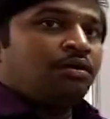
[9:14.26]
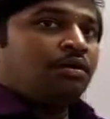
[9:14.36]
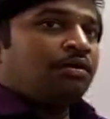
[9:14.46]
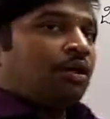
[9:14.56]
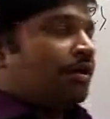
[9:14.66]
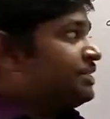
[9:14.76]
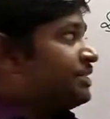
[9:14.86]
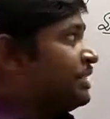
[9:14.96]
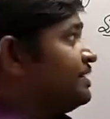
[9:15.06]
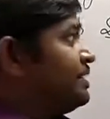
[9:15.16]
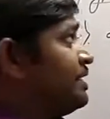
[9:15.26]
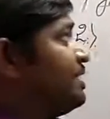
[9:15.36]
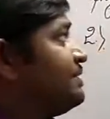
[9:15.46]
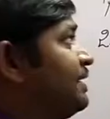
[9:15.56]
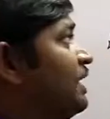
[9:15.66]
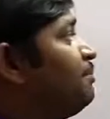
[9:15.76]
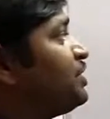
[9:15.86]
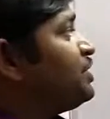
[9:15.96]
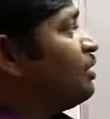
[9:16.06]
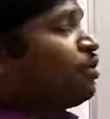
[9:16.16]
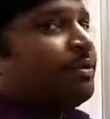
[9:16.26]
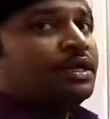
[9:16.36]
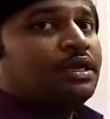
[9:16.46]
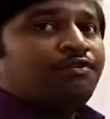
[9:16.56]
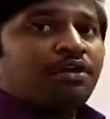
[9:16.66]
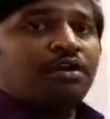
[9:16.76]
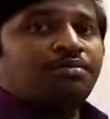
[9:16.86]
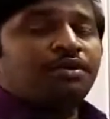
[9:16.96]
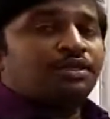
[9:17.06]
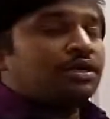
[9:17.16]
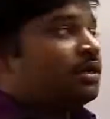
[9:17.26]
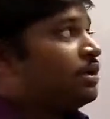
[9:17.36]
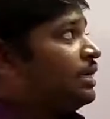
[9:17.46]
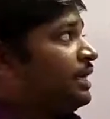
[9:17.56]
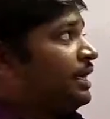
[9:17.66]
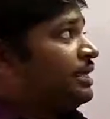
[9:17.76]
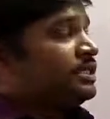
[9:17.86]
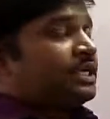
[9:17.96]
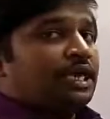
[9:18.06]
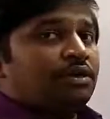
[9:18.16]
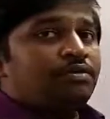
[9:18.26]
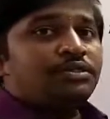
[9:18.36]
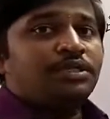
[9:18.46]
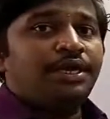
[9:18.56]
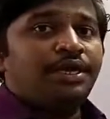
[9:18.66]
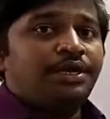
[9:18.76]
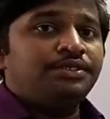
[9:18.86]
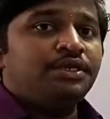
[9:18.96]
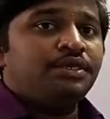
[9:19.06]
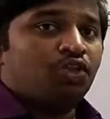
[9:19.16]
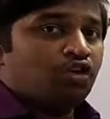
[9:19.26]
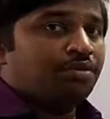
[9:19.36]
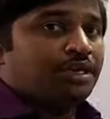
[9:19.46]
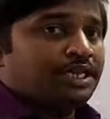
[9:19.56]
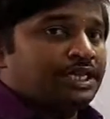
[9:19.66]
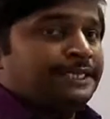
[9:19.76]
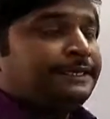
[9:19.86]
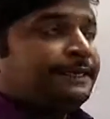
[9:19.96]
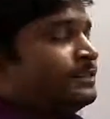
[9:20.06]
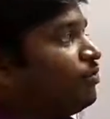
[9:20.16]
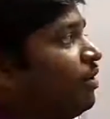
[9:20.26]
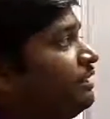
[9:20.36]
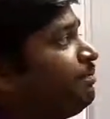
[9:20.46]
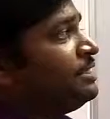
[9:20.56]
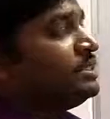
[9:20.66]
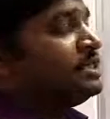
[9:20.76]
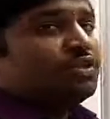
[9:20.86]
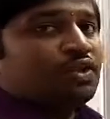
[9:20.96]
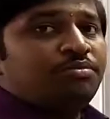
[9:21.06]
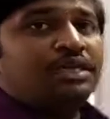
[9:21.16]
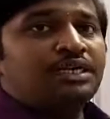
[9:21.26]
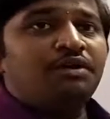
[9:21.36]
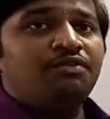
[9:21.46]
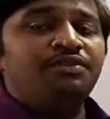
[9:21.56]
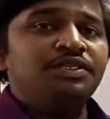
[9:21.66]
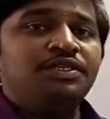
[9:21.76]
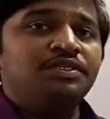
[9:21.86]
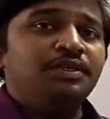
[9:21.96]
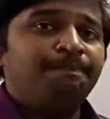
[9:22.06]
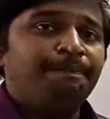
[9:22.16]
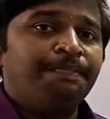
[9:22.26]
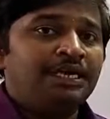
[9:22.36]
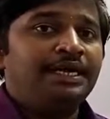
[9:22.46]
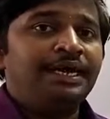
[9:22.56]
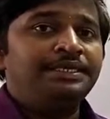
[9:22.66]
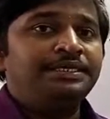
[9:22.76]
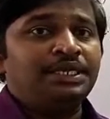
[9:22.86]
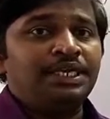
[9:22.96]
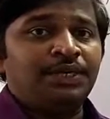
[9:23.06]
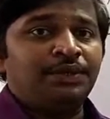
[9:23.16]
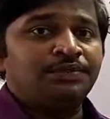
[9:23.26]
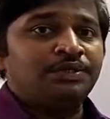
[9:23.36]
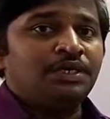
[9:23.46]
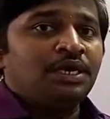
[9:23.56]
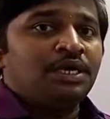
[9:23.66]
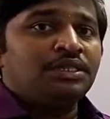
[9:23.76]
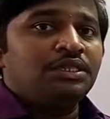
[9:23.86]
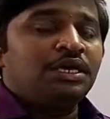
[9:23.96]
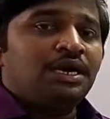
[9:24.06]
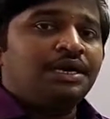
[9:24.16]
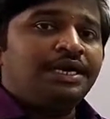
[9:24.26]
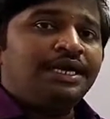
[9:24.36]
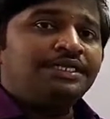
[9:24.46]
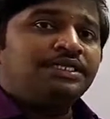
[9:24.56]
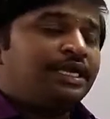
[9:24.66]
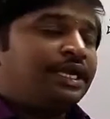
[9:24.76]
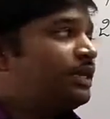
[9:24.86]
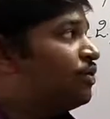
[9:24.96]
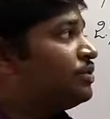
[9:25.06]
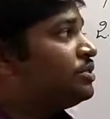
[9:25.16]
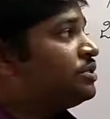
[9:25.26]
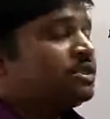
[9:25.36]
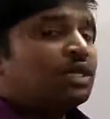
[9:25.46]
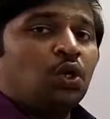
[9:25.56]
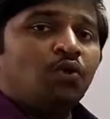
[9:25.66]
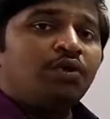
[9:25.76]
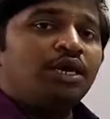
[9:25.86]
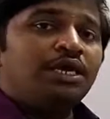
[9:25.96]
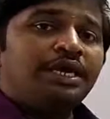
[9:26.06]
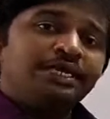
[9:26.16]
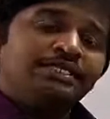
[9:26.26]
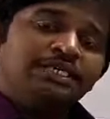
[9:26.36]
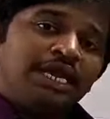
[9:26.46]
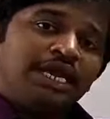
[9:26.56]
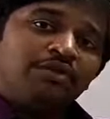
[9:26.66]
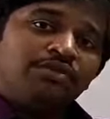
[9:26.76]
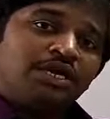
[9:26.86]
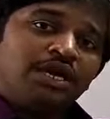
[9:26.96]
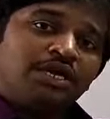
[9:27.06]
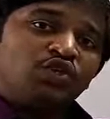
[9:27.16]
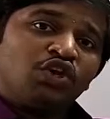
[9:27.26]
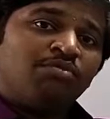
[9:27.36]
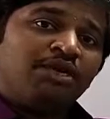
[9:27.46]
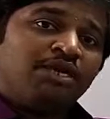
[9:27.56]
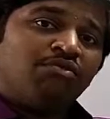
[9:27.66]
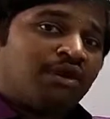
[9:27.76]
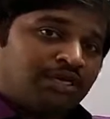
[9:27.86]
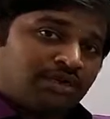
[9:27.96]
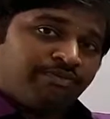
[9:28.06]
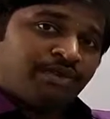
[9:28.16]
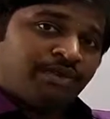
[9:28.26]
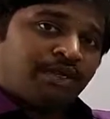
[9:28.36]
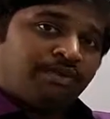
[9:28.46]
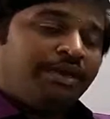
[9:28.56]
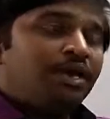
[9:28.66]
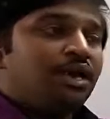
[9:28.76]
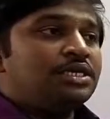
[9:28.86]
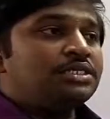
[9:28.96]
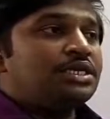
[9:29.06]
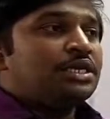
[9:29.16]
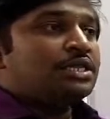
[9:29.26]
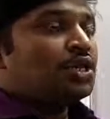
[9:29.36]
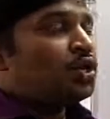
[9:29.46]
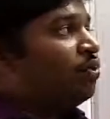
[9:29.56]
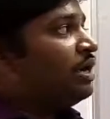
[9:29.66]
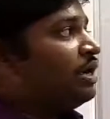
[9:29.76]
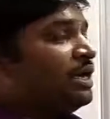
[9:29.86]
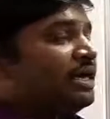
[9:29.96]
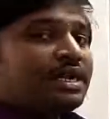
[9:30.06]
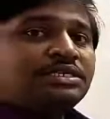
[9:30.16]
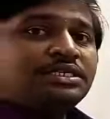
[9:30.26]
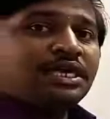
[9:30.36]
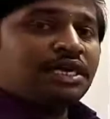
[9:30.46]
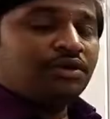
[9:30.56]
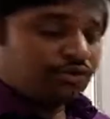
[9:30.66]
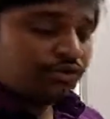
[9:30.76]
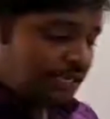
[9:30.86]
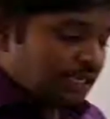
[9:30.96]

Now let us consider the second physical property of aldehydes and ketones is solubility. So what happens the solubility of these aldehydes and ketones? The aldehydes and ketones, the lower aldehydes and ketones are soluble in water, because the lower aldehydes and ketones can